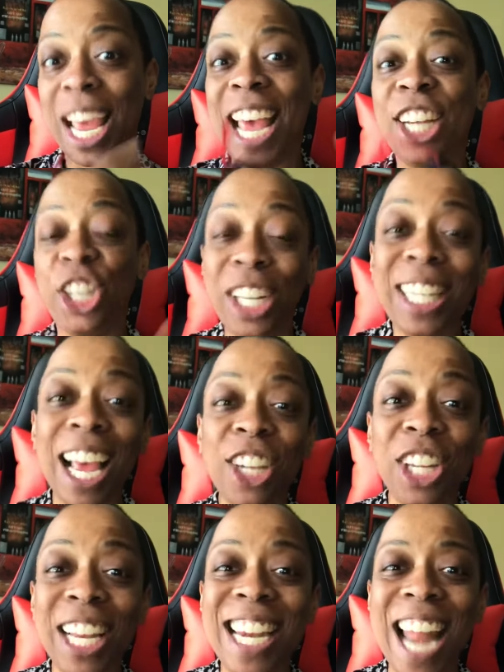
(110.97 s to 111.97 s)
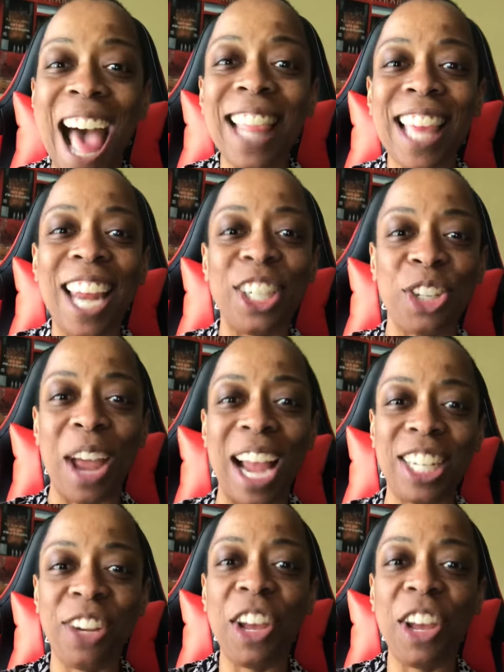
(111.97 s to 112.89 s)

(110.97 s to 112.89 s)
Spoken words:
She's actually not that attractive